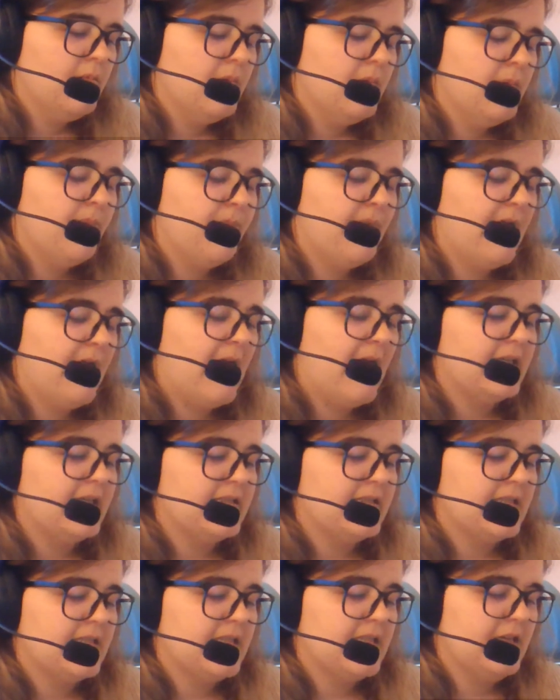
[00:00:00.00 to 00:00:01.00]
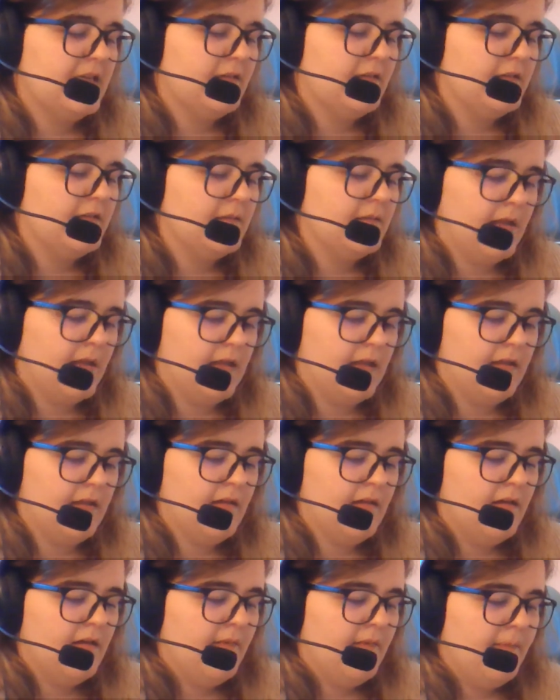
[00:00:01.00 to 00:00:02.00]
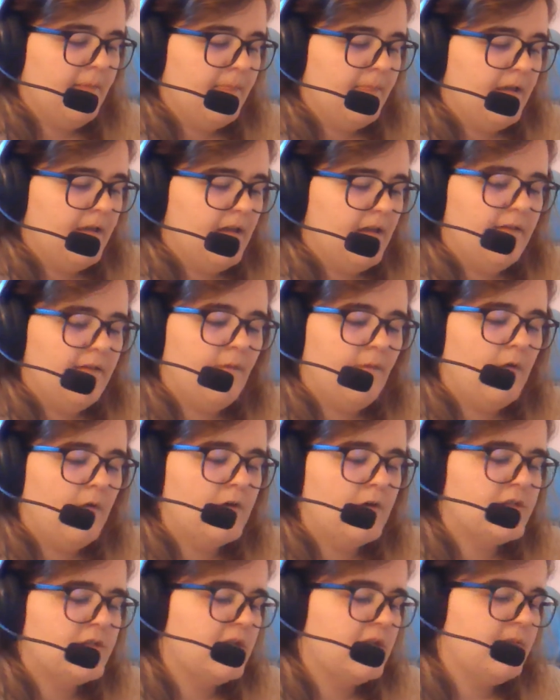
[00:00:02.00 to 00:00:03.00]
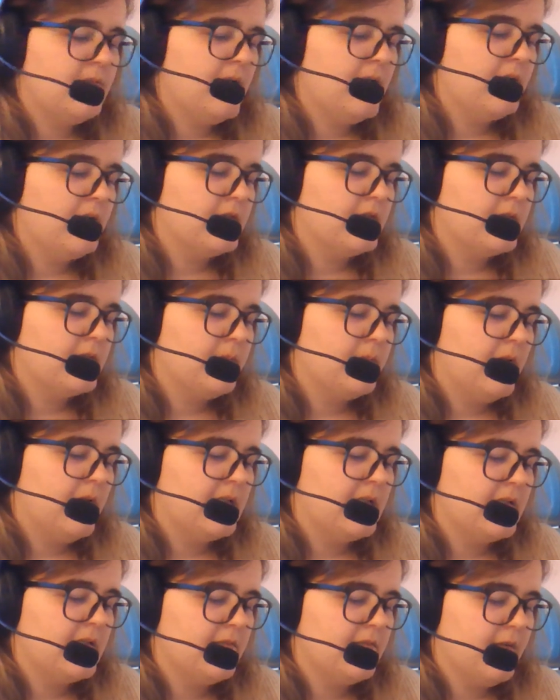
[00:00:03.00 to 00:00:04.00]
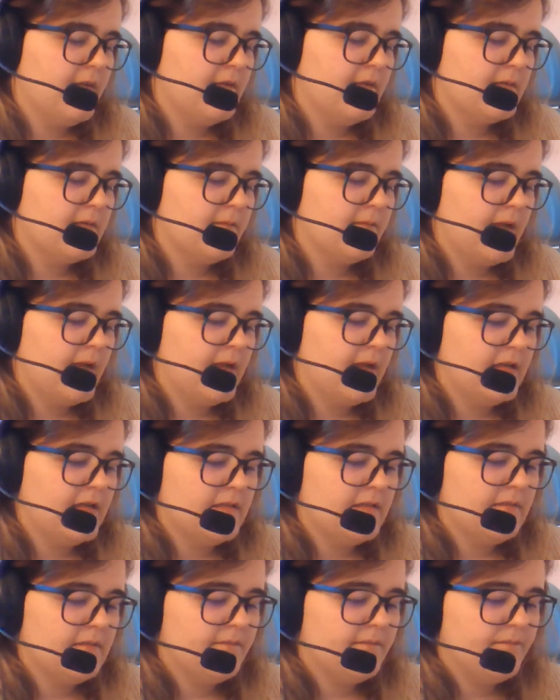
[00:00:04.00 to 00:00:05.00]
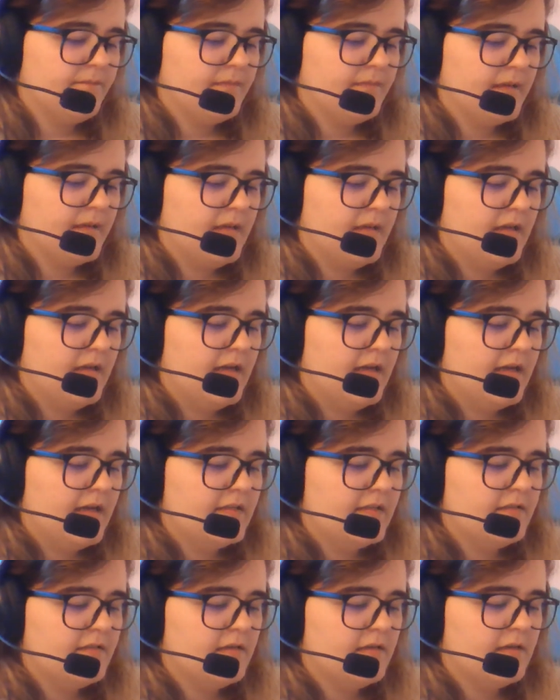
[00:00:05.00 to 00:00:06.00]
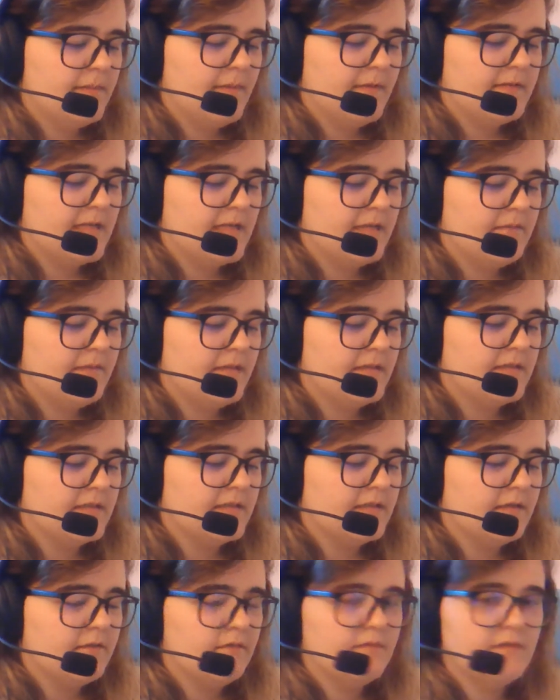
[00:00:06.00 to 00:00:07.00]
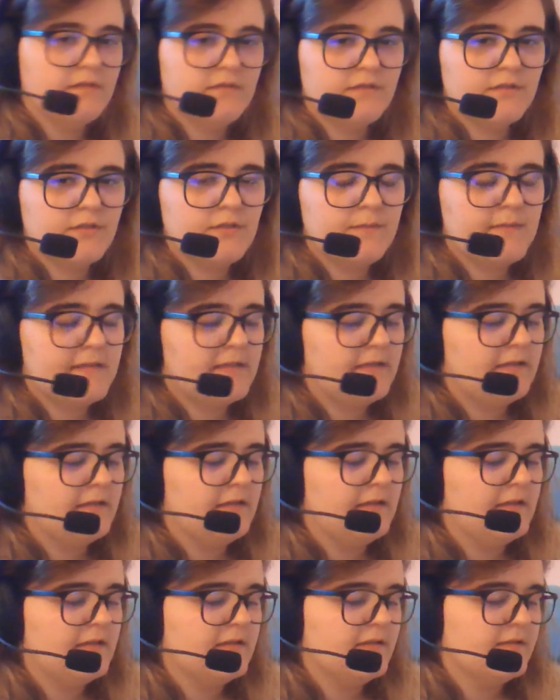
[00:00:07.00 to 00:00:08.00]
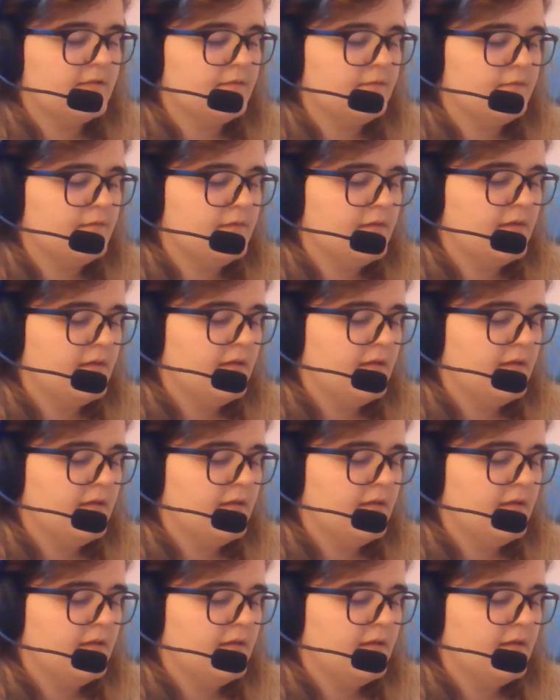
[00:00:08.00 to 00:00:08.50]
My back is killing me. I foraged in the medical supplies and found some Vicodin. I took it about 10 minutes ago. Should be kicking in soon.